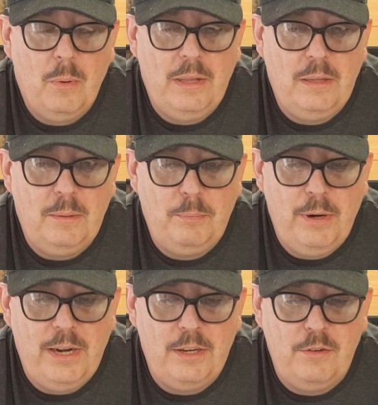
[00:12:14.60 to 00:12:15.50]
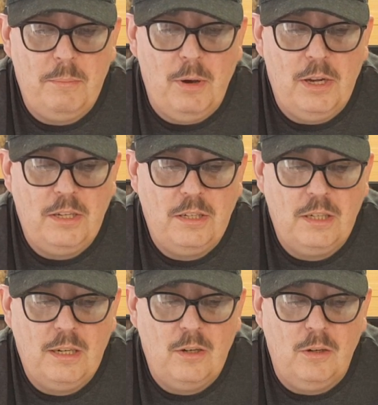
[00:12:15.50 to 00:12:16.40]
when the predatory
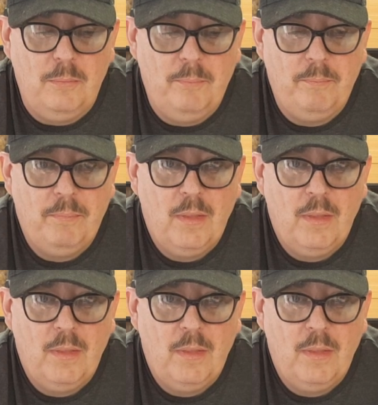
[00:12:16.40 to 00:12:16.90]
mites come,